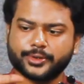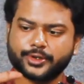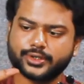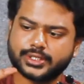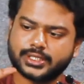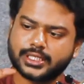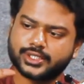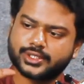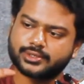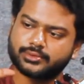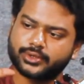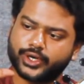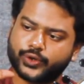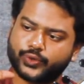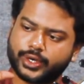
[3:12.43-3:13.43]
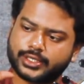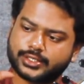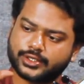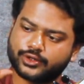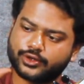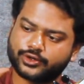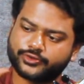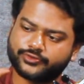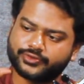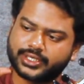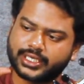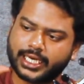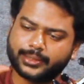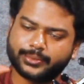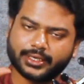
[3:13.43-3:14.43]
because this requires a lot of
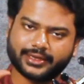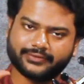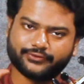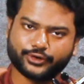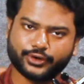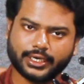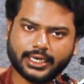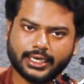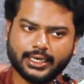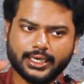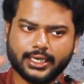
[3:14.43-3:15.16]
time and effort,